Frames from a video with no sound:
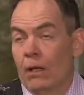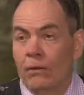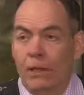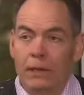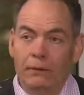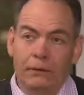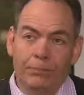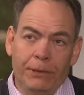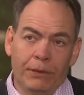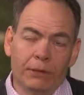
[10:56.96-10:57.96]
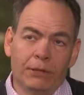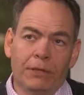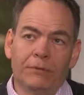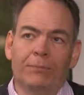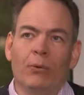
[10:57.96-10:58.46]
Well, to Peter
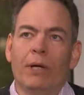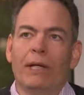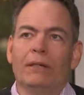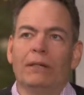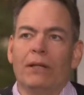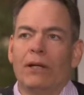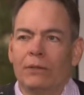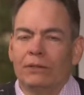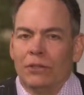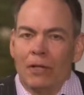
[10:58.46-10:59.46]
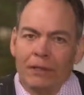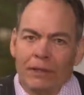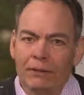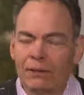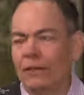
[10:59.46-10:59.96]
Schiff's point, it's all
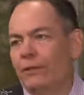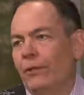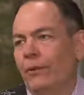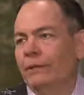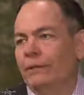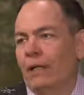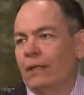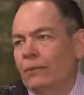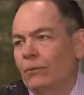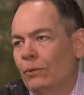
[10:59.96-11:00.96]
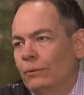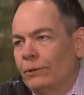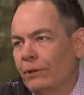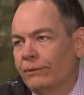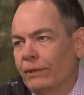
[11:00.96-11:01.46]
hinged on the U.S. dollar, the world
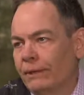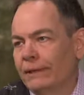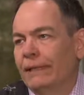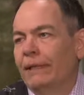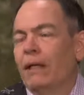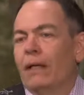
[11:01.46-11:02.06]
reserve currency,